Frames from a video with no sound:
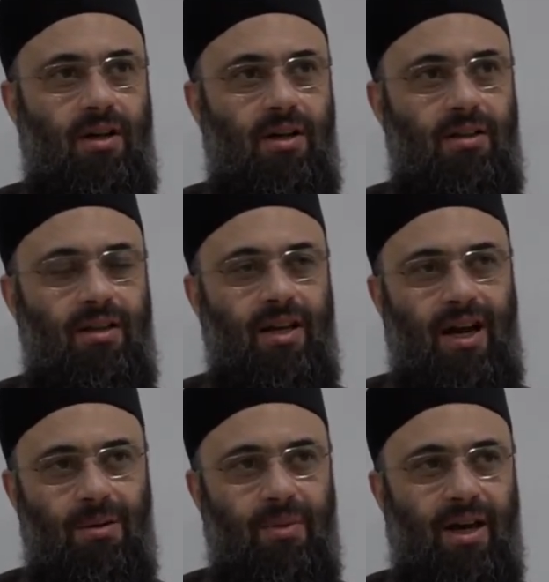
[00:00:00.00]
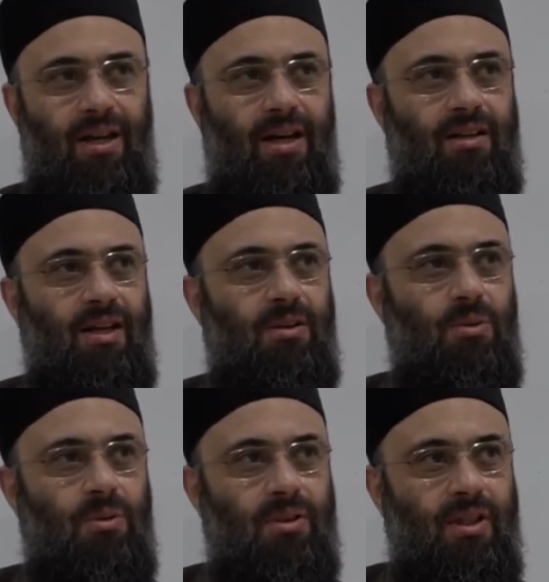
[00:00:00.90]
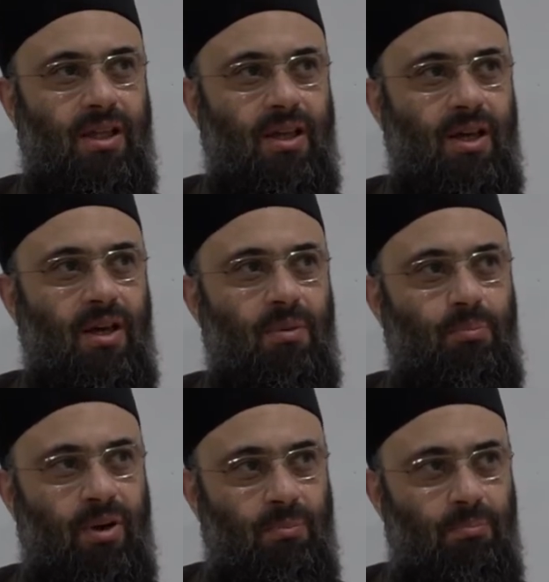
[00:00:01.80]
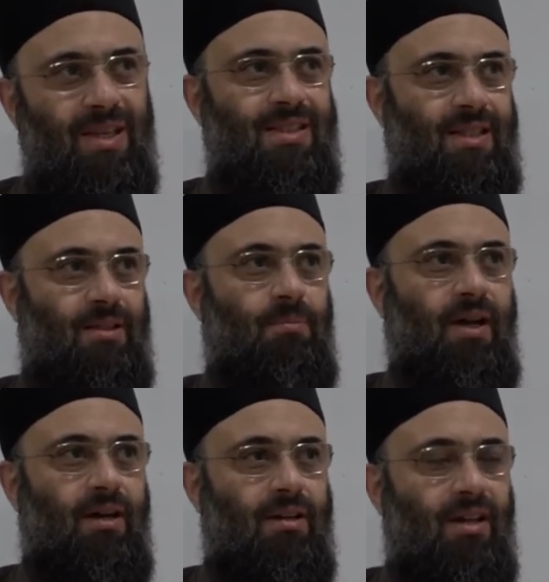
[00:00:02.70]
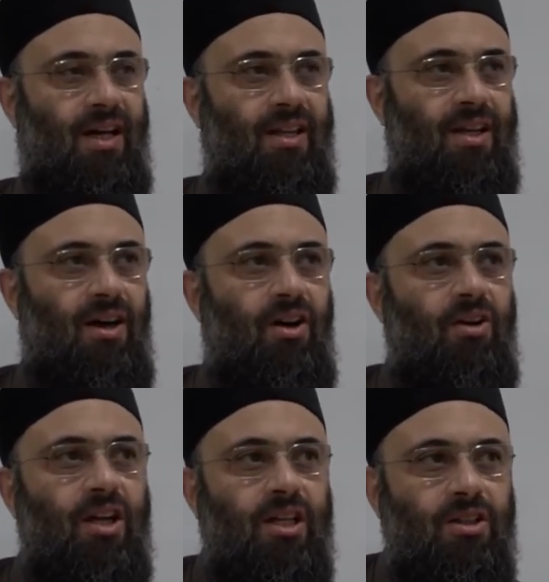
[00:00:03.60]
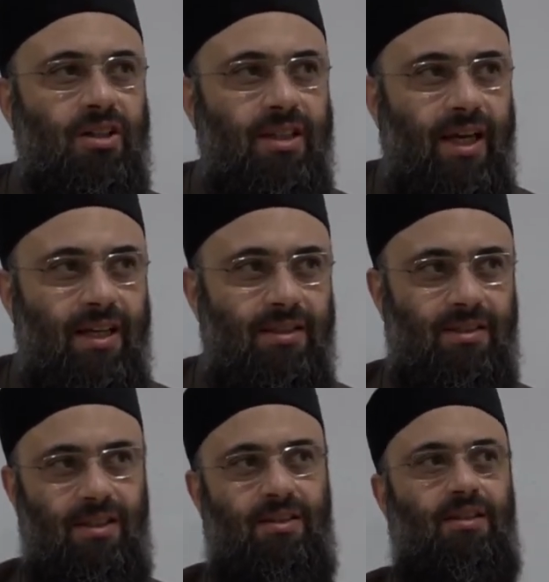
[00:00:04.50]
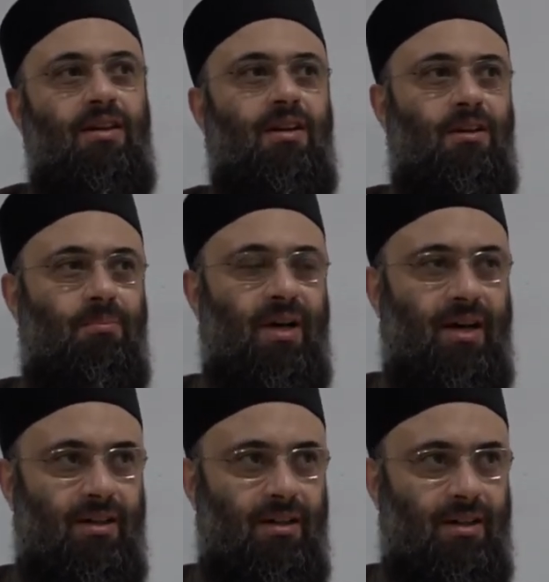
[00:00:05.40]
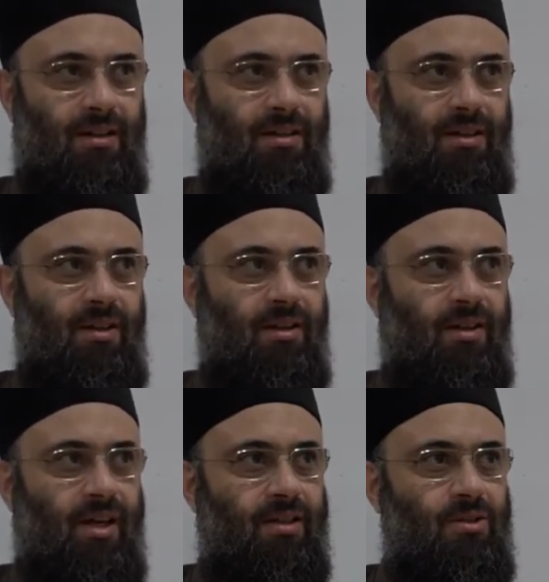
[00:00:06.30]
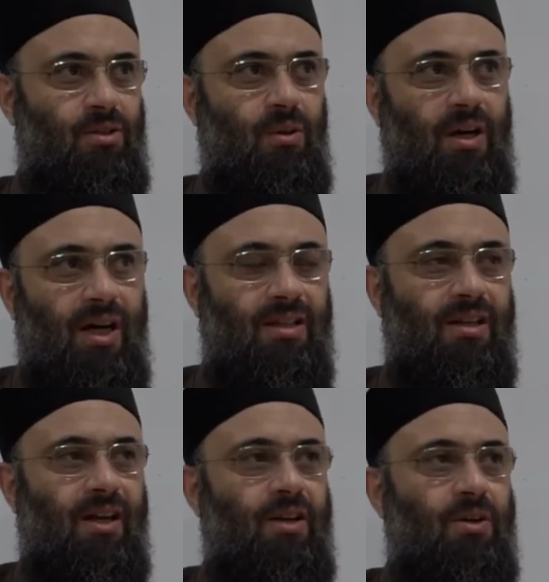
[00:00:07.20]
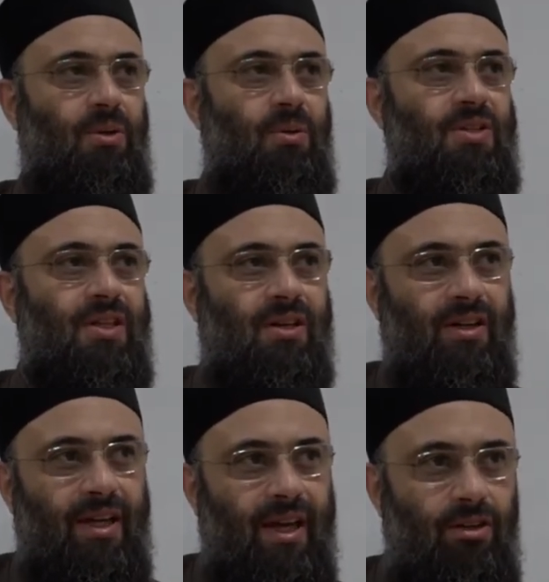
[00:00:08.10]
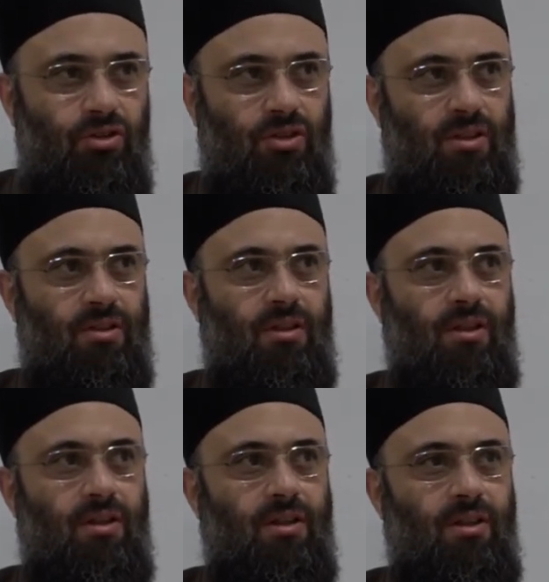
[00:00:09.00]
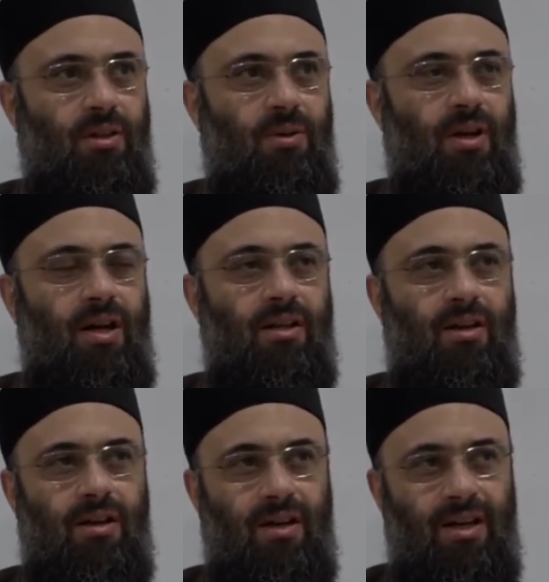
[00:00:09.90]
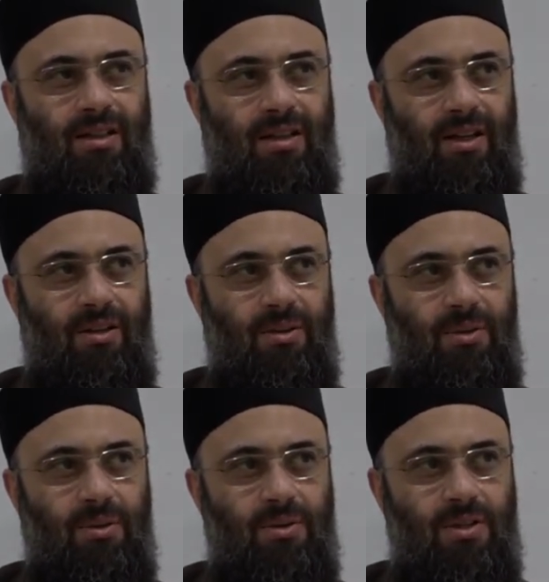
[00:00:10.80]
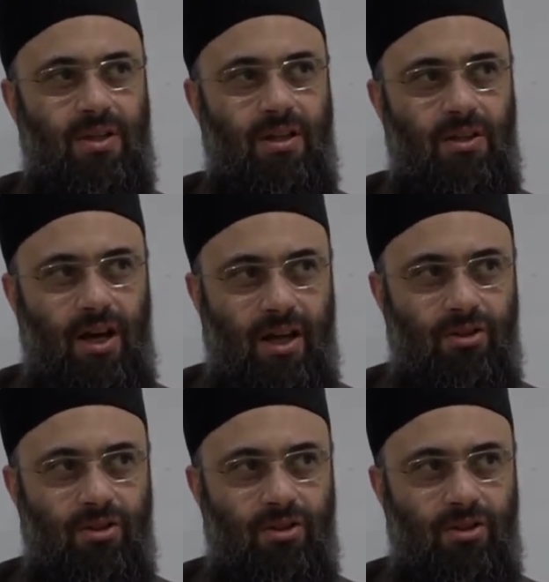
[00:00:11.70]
the a'mal are not only permitted by Allah, they are created by Allah. Created. So qadar includes creation. Qadar includes the knowledge